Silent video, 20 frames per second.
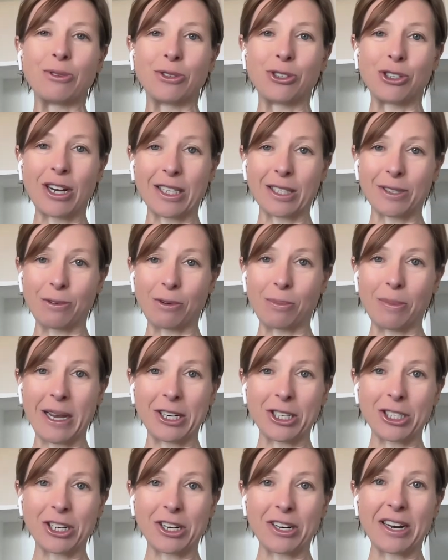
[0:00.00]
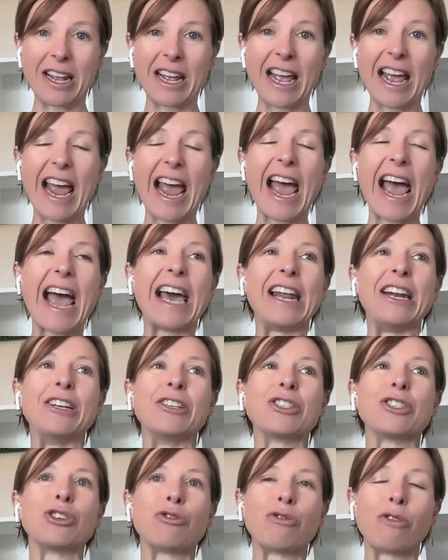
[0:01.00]
transformation, and
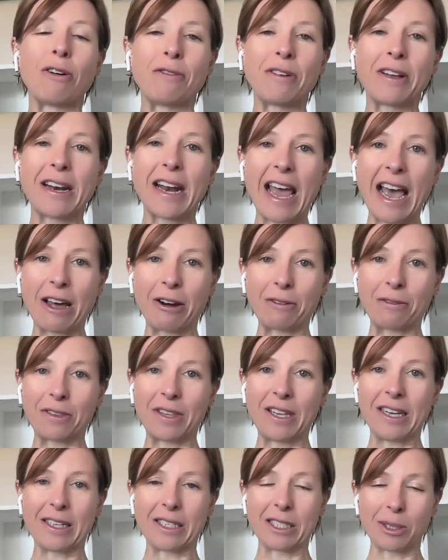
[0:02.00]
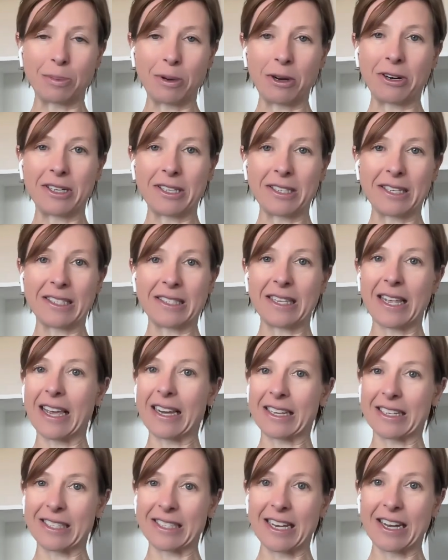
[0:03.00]
it's driven out of the experiences that
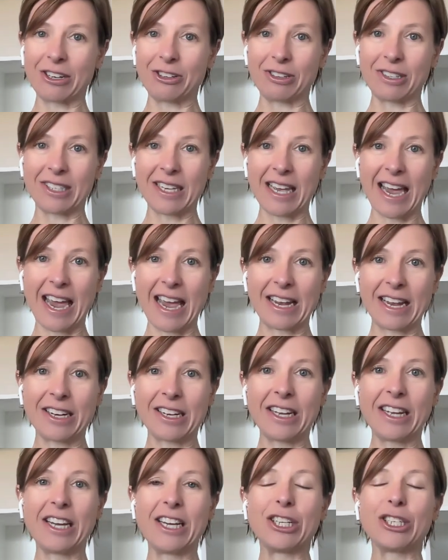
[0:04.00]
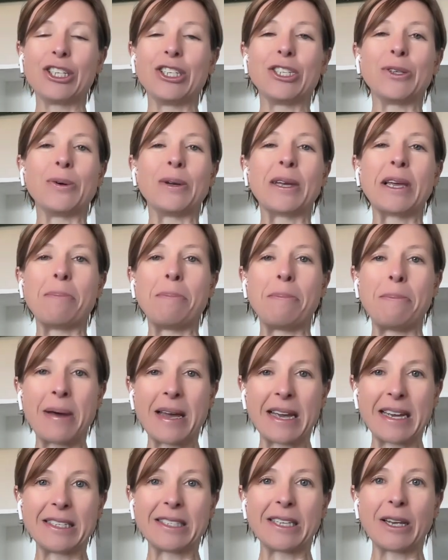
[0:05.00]
Cassandra's had. She's doing
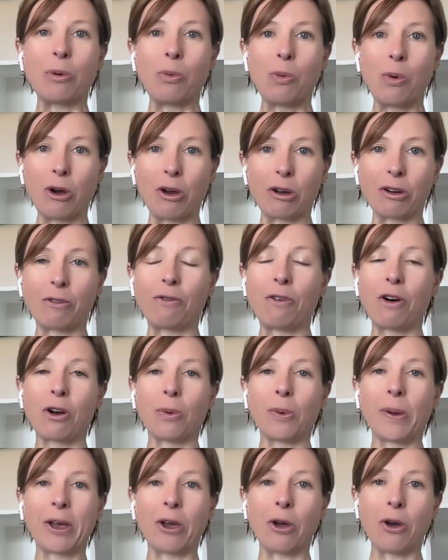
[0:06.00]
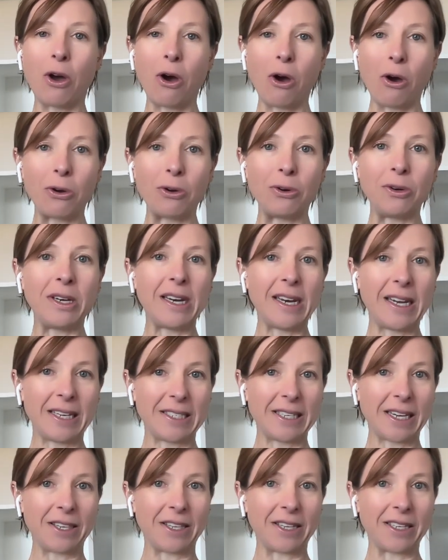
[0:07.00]
amazing work following her own near
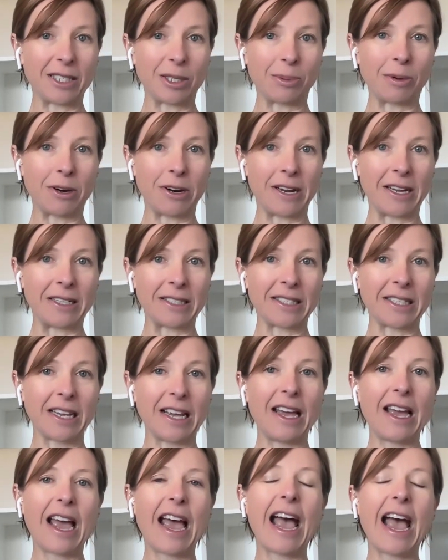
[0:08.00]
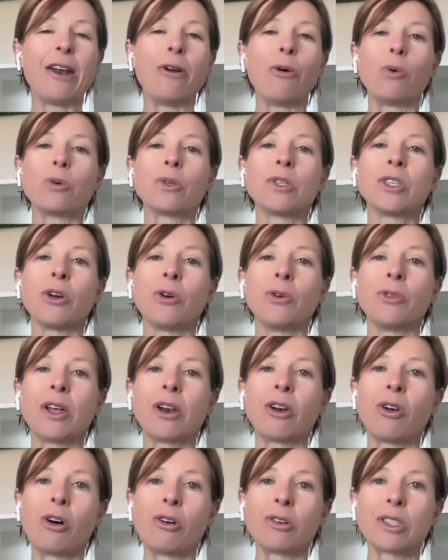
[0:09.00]
death experience and also the
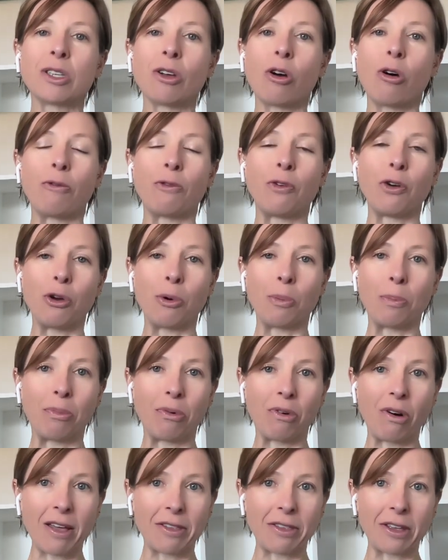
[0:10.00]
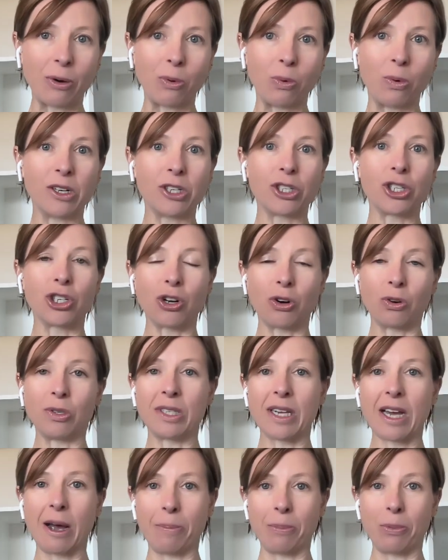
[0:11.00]
loss of her brother, which shows
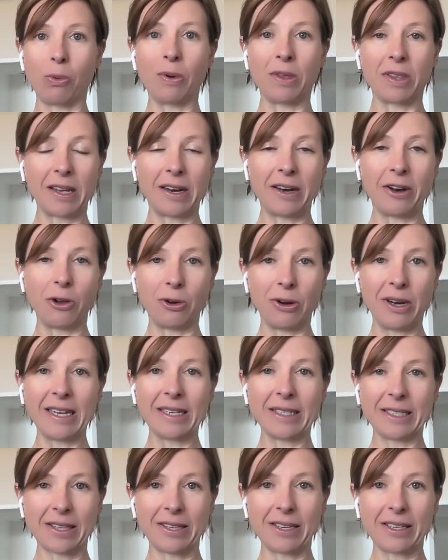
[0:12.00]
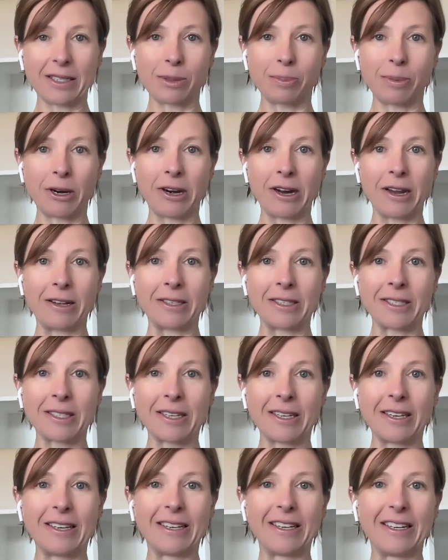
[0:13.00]
up within her near death experience.
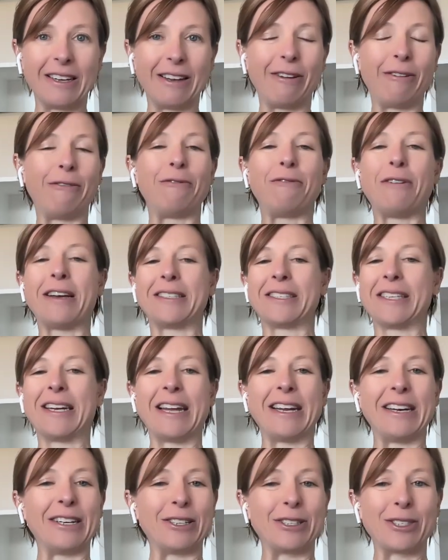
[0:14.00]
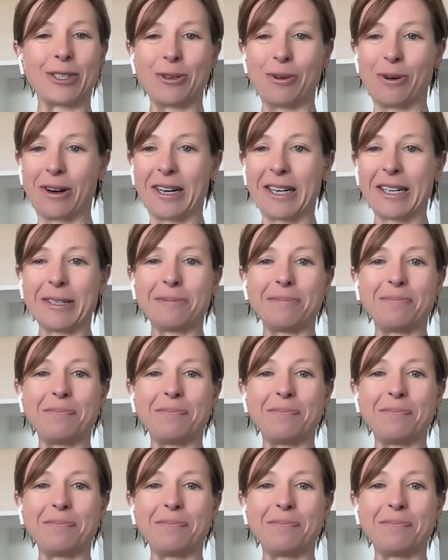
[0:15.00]
Fascinating story.